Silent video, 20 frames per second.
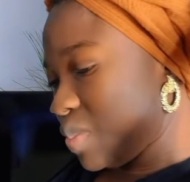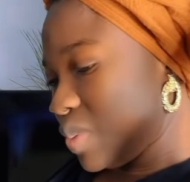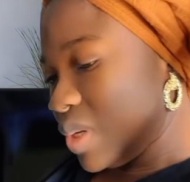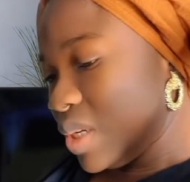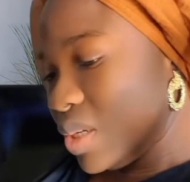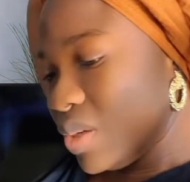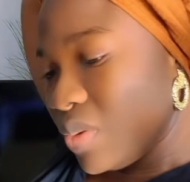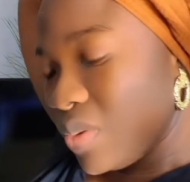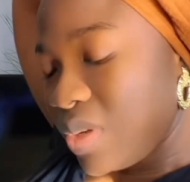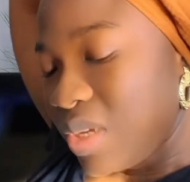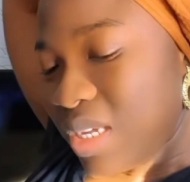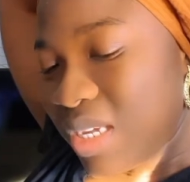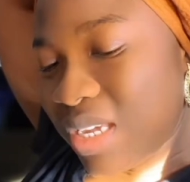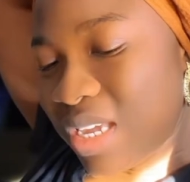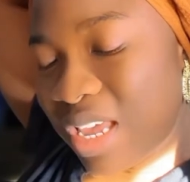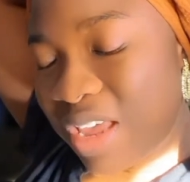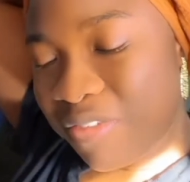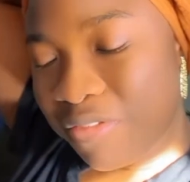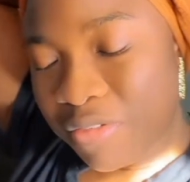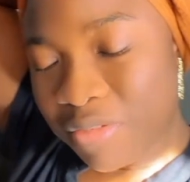pin. Okay,
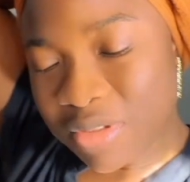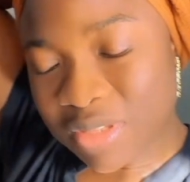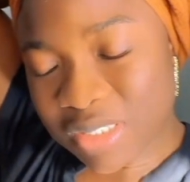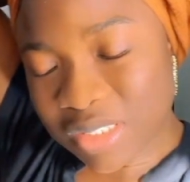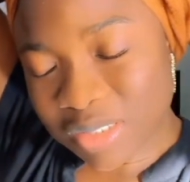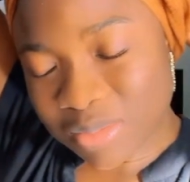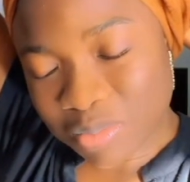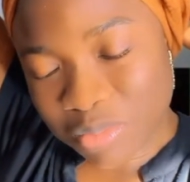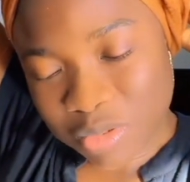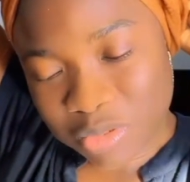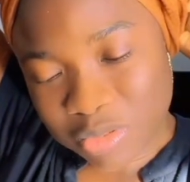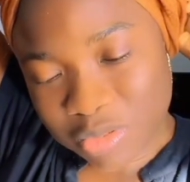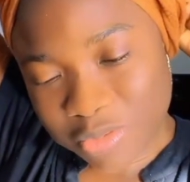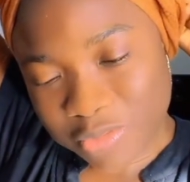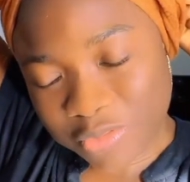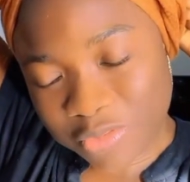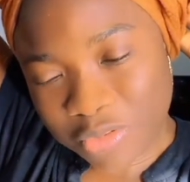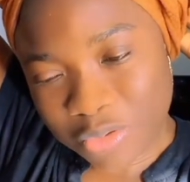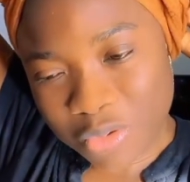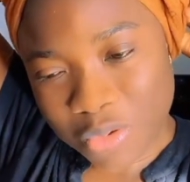most of
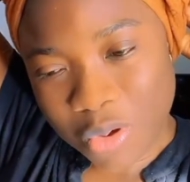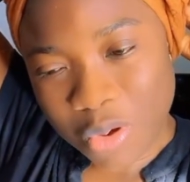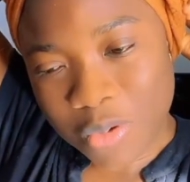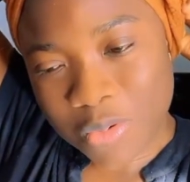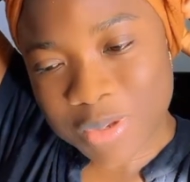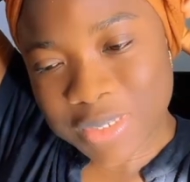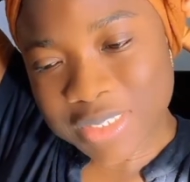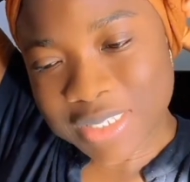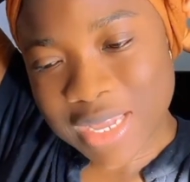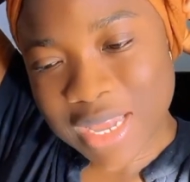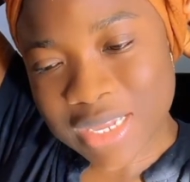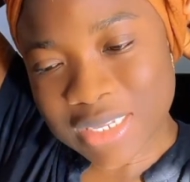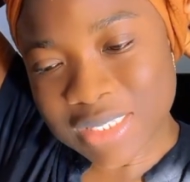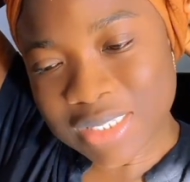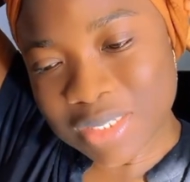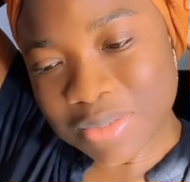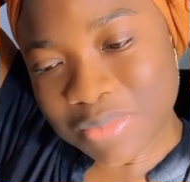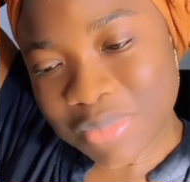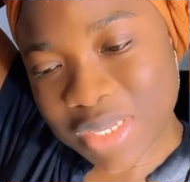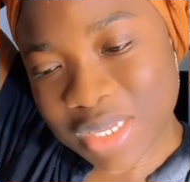you always ask
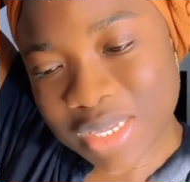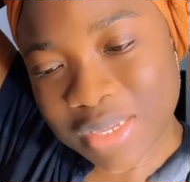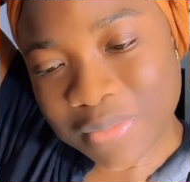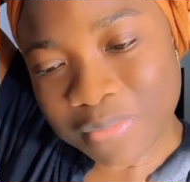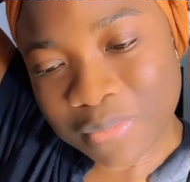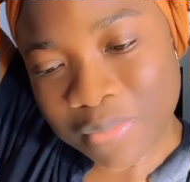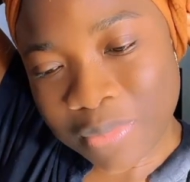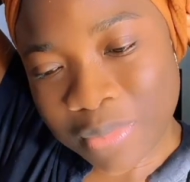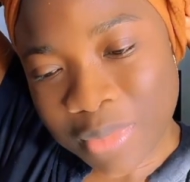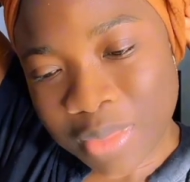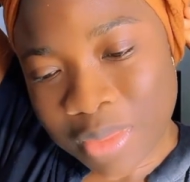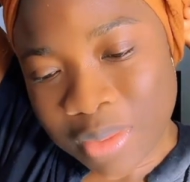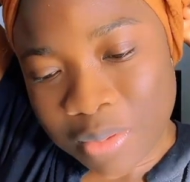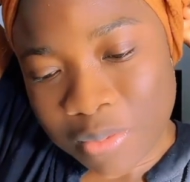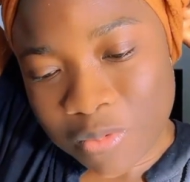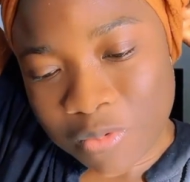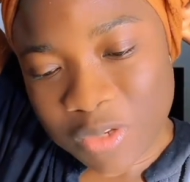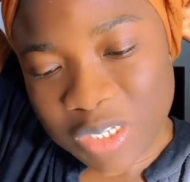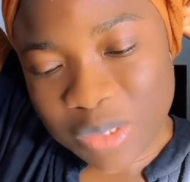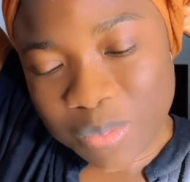me,
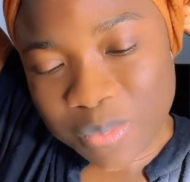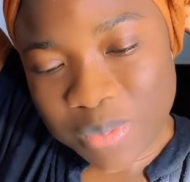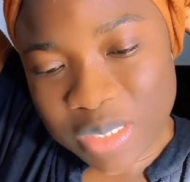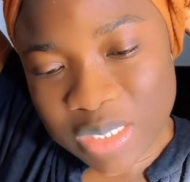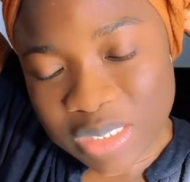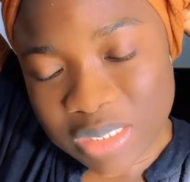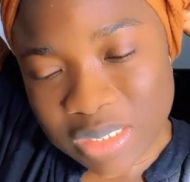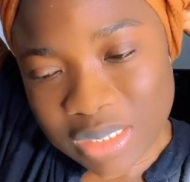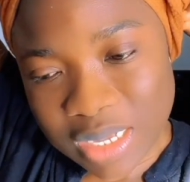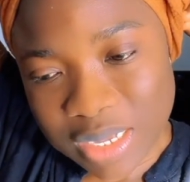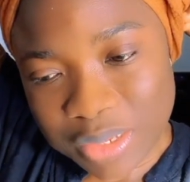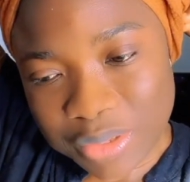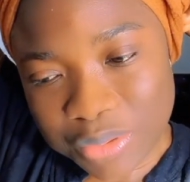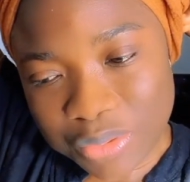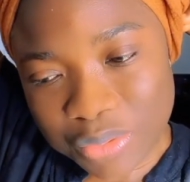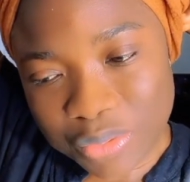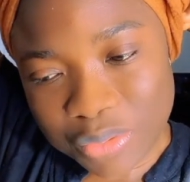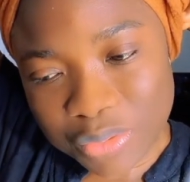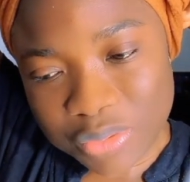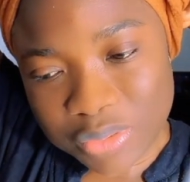which pins are you
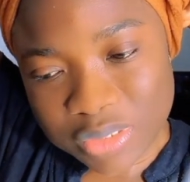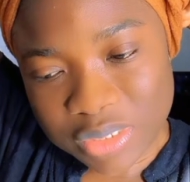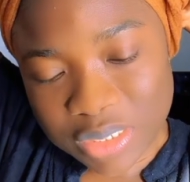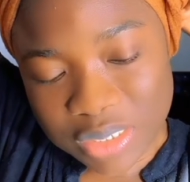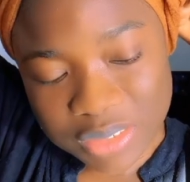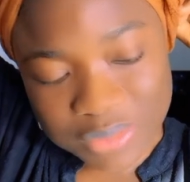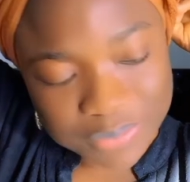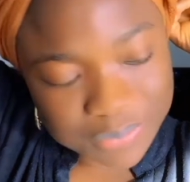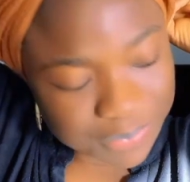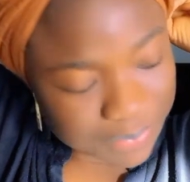using?